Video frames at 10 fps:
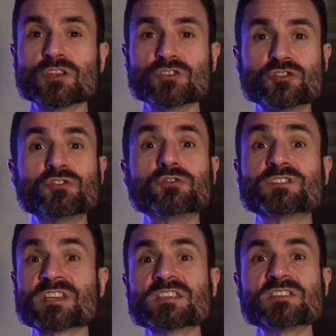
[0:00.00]
due to
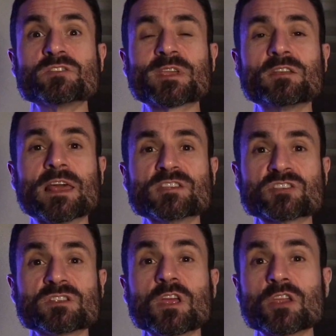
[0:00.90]
change in
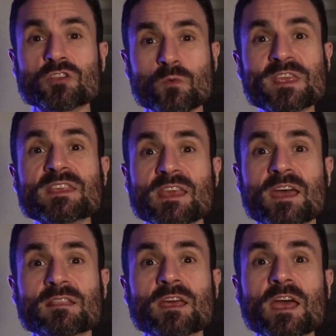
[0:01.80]
regulation, the weak
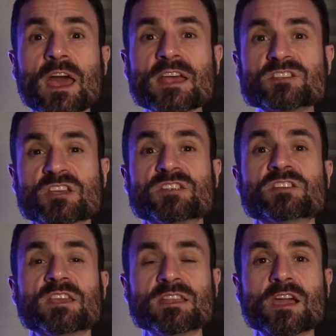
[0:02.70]
yen, and
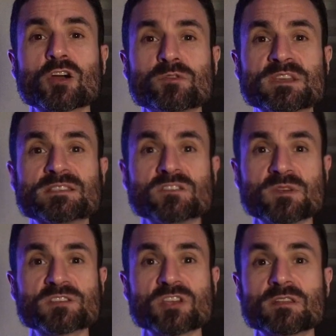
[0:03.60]
change in the economic
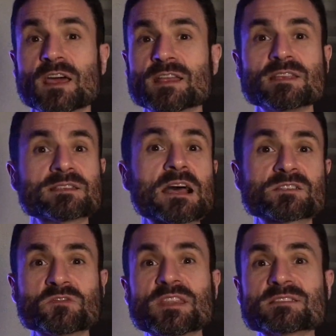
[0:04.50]
situation, and it's as
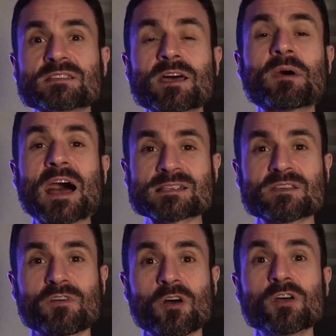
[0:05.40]
good as a time as
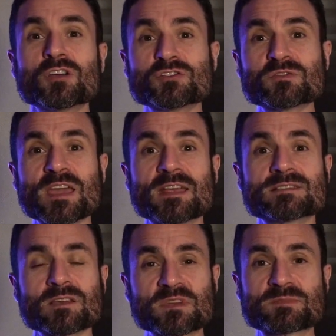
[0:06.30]
ever to get
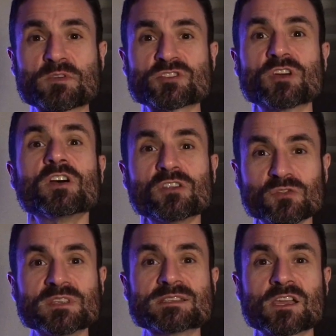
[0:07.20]
some exposure
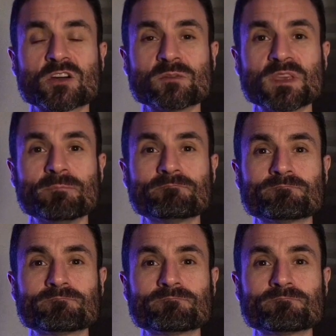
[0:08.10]
to this economy.